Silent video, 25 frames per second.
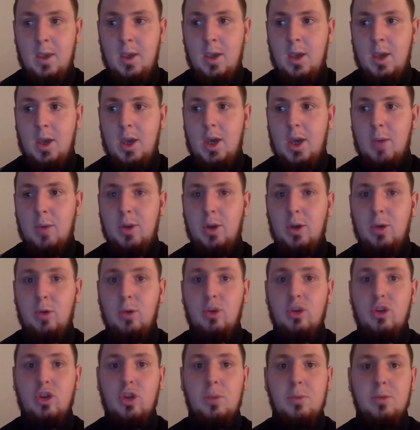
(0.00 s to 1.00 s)
We're doing
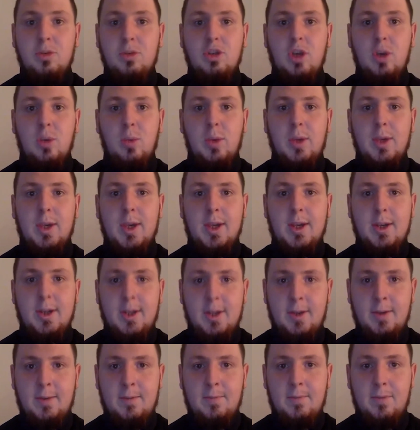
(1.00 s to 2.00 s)
a Super Show
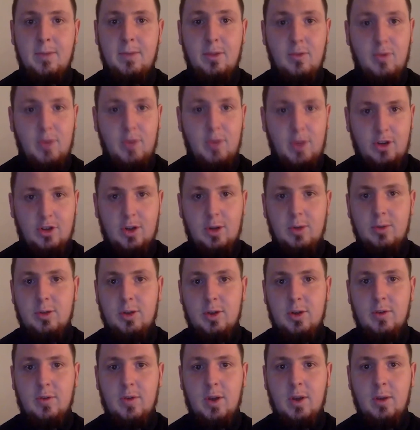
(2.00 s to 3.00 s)
Weekender, 3 shows in
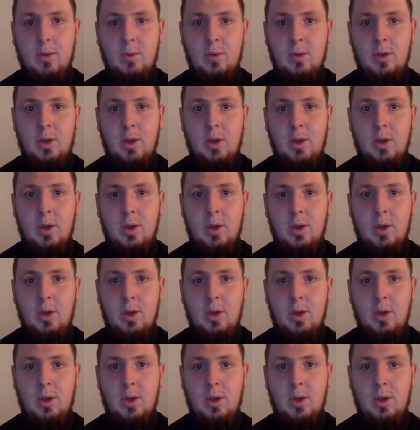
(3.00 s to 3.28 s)
a row.